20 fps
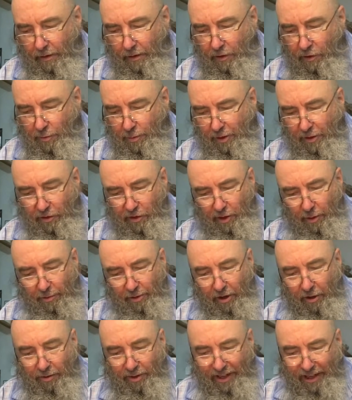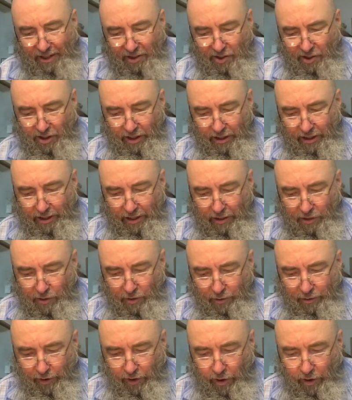smoked salmon. I'm guessing it's
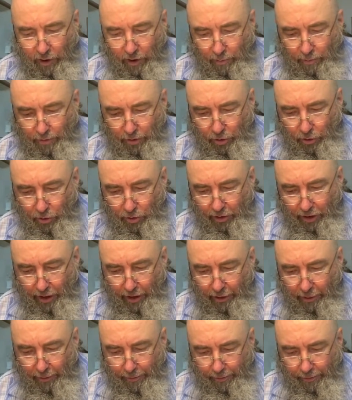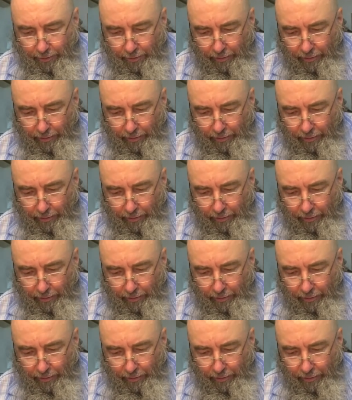farmed, although